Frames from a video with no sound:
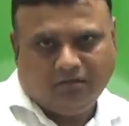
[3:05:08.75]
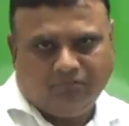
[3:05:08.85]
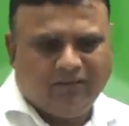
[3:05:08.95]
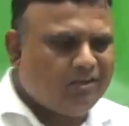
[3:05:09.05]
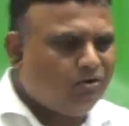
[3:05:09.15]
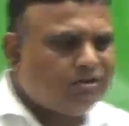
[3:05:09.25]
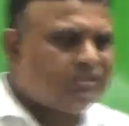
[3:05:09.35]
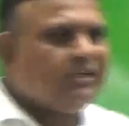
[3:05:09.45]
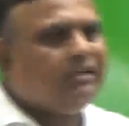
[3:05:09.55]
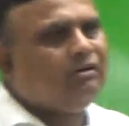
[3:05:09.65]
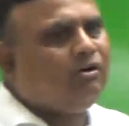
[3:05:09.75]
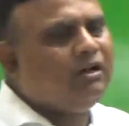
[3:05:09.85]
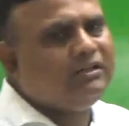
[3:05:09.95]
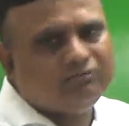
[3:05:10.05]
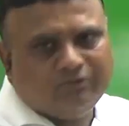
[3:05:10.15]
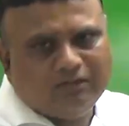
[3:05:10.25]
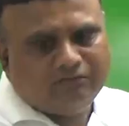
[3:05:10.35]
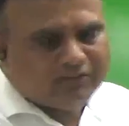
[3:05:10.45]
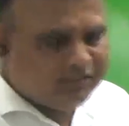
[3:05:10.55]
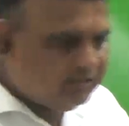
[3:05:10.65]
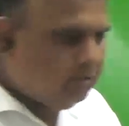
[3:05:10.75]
We cannot say all is well with regional